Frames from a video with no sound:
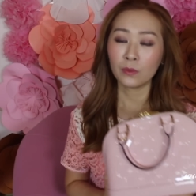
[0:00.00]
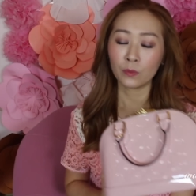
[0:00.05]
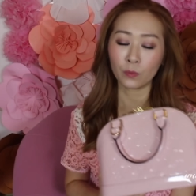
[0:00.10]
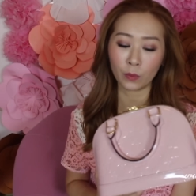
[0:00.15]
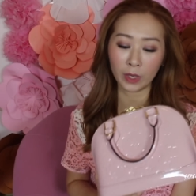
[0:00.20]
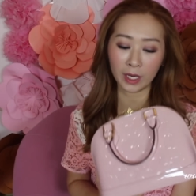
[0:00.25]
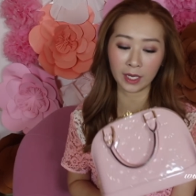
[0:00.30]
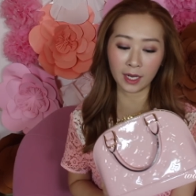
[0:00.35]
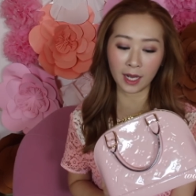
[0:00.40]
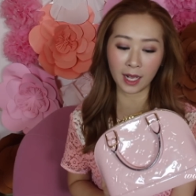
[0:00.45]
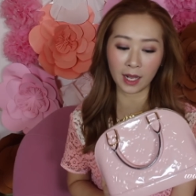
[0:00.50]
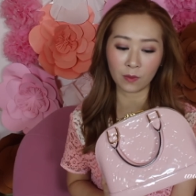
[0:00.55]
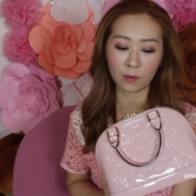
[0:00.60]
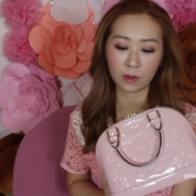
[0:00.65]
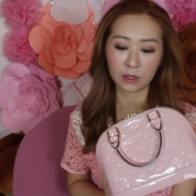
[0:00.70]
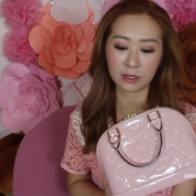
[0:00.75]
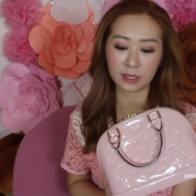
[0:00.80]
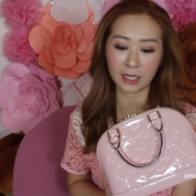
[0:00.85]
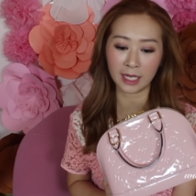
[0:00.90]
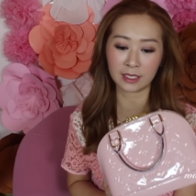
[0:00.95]
when I
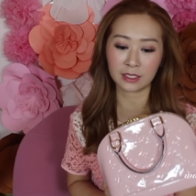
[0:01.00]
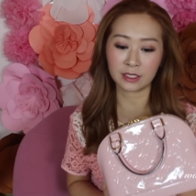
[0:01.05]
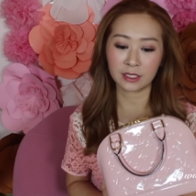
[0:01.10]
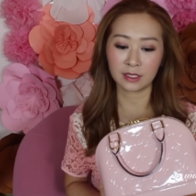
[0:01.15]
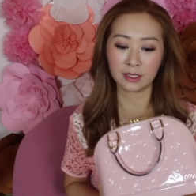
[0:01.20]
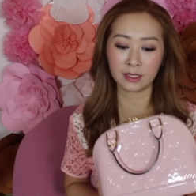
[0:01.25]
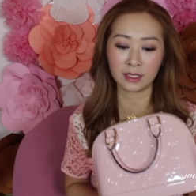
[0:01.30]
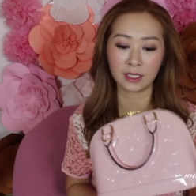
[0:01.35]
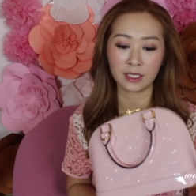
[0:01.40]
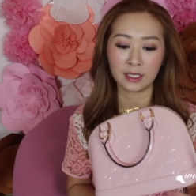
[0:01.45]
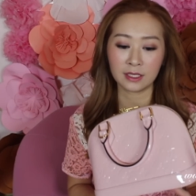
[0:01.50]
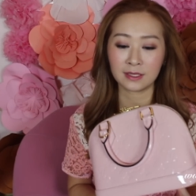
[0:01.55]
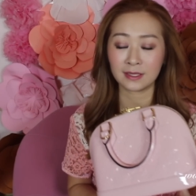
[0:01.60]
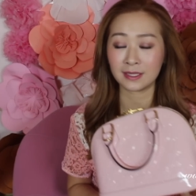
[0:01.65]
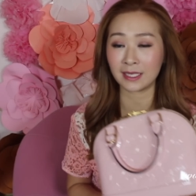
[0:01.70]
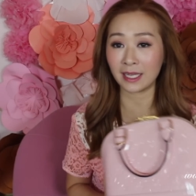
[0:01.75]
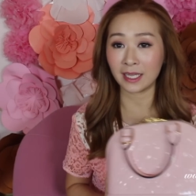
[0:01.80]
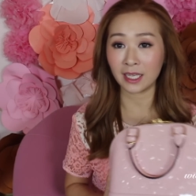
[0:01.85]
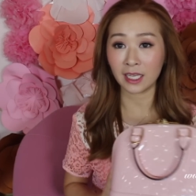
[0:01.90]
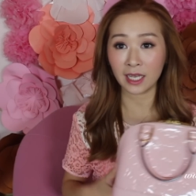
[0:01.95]
was actually
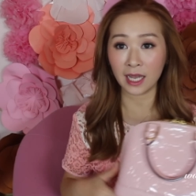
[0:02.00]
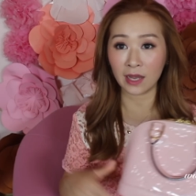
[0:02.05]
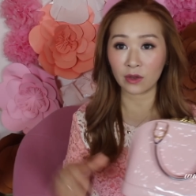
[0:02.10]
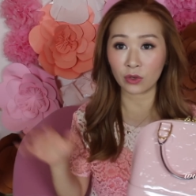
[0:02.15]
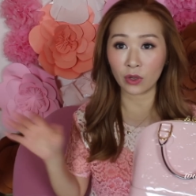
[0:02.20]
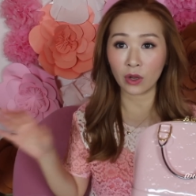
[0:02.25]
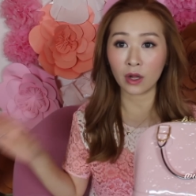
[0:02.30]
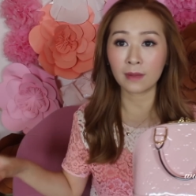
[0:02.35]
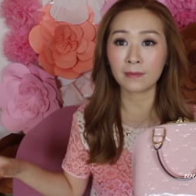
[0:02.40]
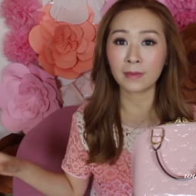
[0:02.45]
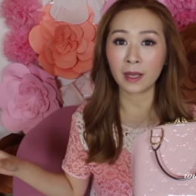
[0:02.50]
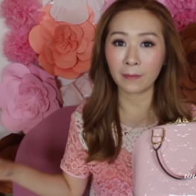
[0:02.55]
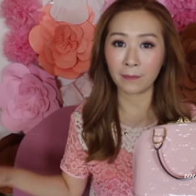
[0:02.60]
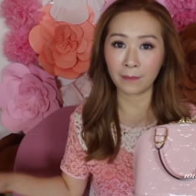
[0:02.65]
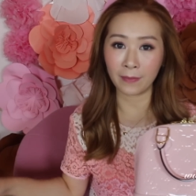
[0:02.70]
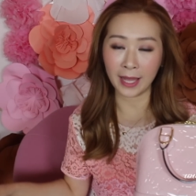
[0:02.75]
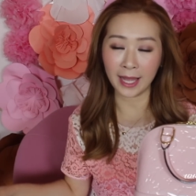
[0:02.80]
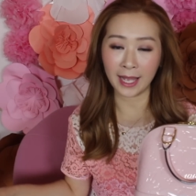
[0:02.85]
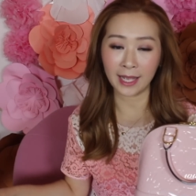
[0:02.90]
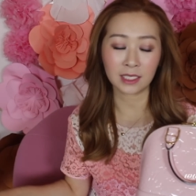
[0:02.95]
taking out all my
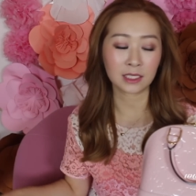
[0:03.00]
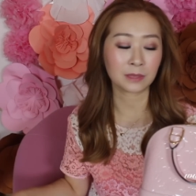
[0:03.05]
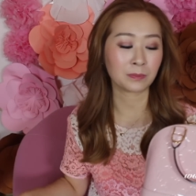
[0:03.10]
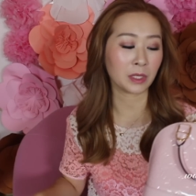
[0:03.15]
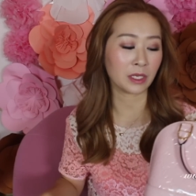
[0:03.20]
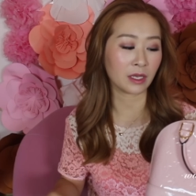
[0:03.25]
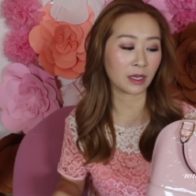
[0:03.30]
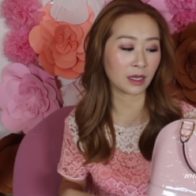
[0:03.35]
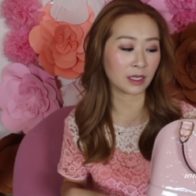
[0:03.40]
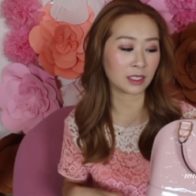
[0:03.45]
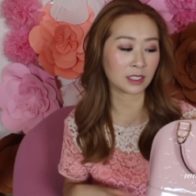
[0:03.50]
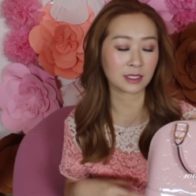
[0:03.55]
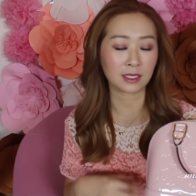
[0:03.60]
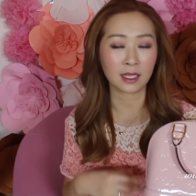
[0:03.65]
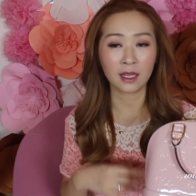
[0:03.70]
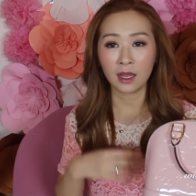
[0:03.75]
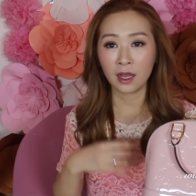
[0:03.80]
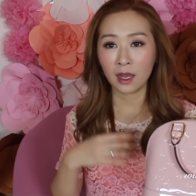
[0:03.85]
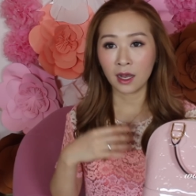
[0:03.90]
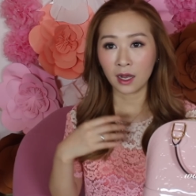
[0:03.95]
bags
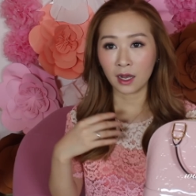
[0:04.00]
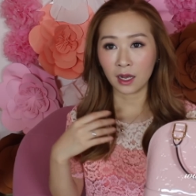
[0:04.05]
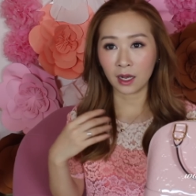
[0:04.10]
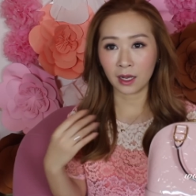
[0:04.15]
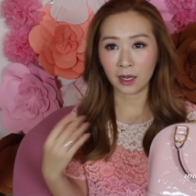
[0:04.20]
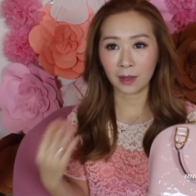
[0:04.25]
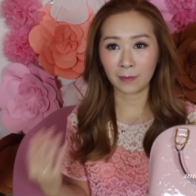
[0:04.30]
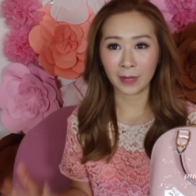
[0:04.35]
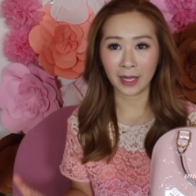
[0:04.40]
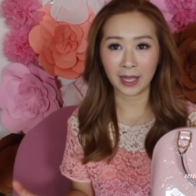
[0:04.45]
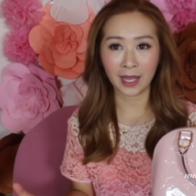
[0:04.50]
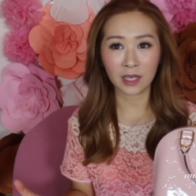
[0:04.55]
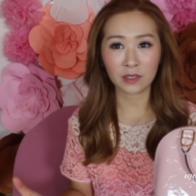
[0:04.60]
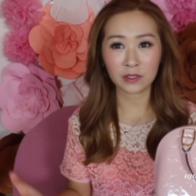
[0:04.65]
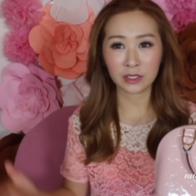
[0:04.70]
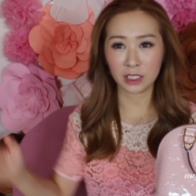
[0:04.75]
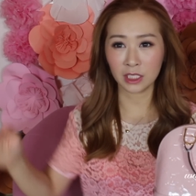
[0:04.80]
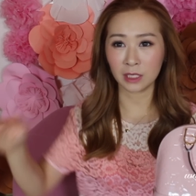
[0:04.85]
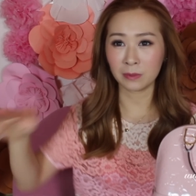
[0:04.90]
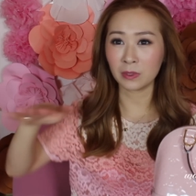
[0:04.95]
because uh, my
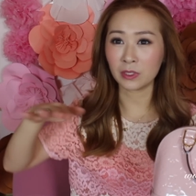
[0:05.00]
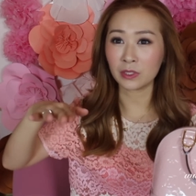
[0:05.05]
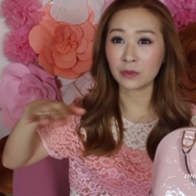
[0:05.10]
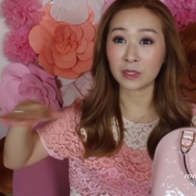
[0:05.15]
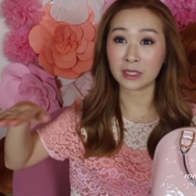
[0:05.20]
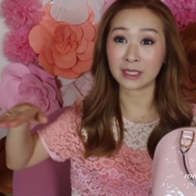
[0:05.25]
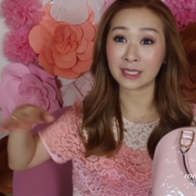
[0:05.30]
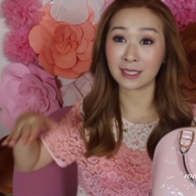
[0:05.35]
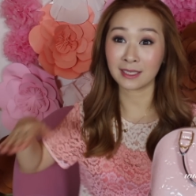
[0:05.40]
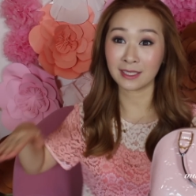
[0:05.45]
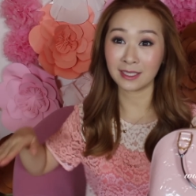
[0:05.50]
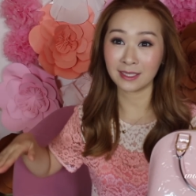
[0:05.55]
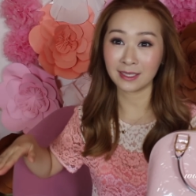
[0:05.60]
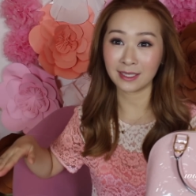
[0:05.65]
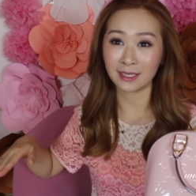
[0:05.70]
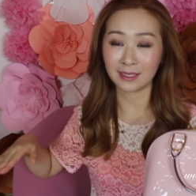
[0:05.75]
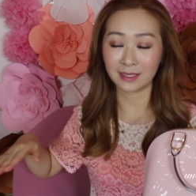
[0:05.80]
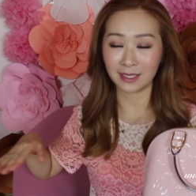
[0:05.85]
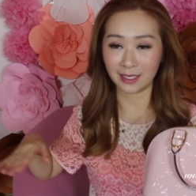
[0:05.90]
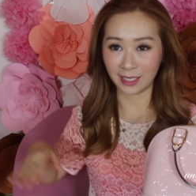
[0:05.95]
housekeeper was
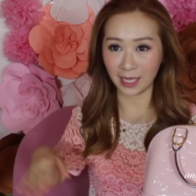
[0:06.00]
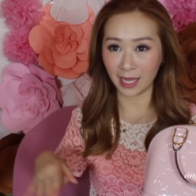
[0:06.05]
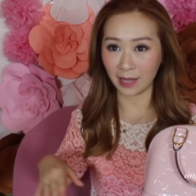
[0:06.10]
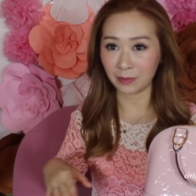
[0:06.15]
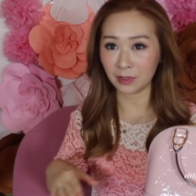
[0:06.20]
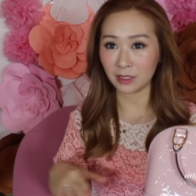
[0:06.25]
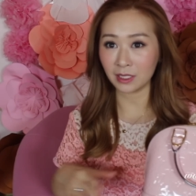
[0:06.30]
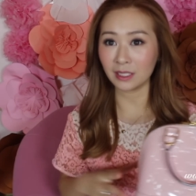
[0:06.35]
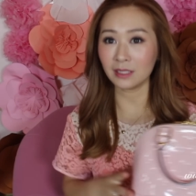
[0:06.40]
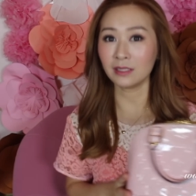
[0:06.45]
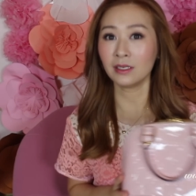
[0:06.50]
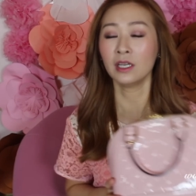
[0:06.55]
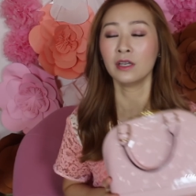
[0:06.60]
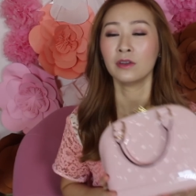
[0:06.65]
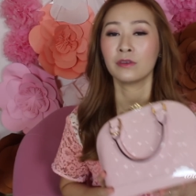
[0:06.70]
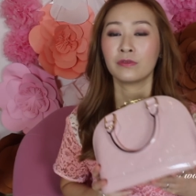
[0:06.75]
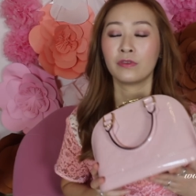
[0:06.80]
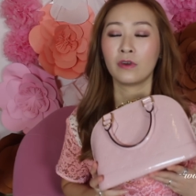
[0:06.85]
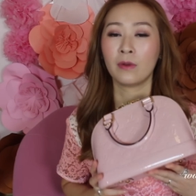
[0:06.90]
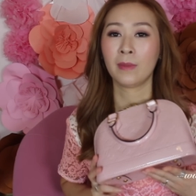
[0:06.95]
cleaning the cabinet
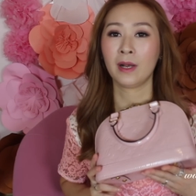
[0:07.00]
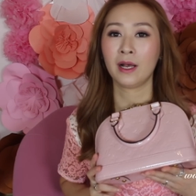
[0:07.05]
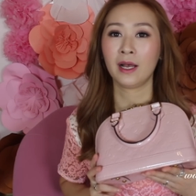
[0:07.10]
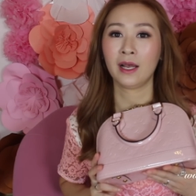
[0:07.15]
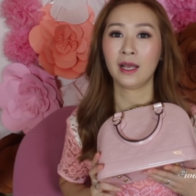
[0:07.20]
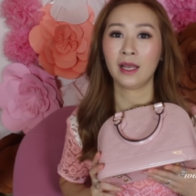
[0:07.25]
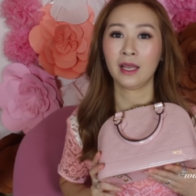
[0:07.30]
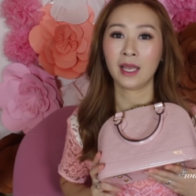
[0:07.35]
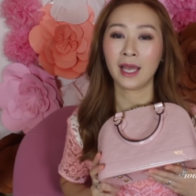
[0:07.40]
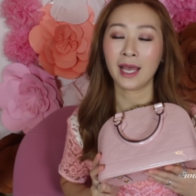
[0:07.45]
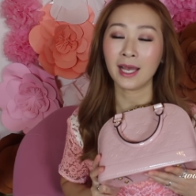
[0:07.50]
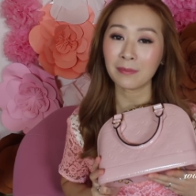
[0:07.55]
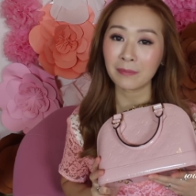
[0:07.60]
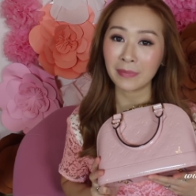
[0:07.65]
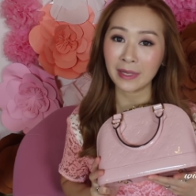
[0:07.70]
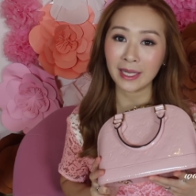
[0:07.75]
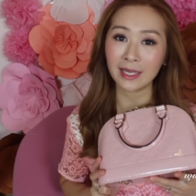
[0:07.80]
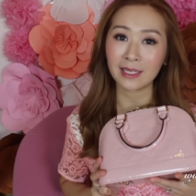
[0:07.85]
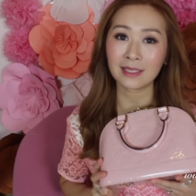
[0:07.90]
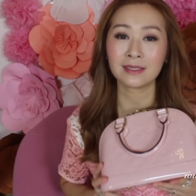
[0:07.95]
for my
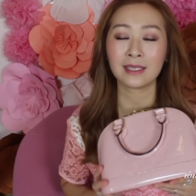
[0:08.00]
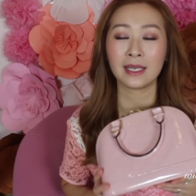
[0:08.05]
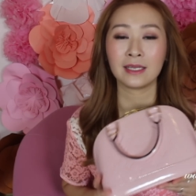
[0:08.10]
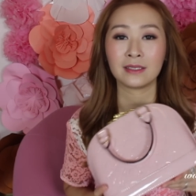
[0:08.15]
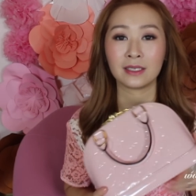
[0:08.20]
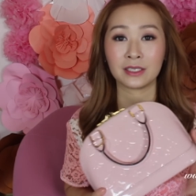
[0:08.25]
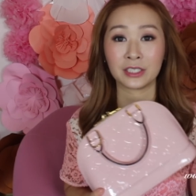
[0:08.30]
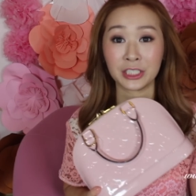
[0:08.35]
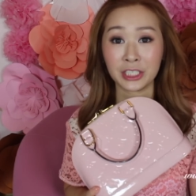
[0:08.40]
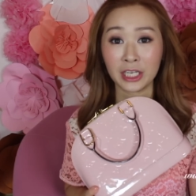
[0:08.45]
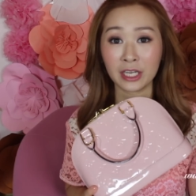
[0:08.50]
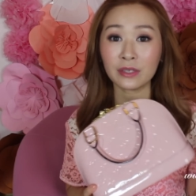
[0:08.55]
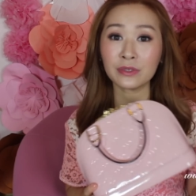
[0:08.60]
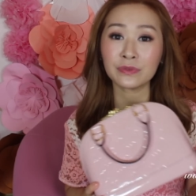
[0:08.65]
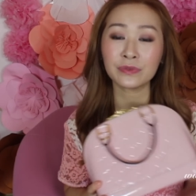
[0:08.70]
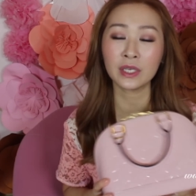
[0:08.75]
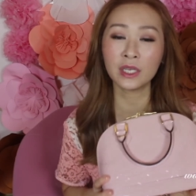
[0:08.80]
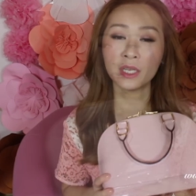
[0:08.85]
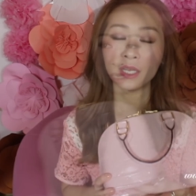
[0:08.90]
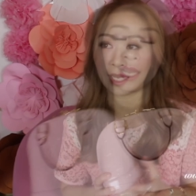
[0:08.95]
handbags and the
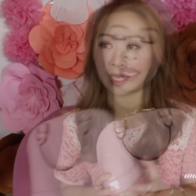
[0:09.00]
shelf.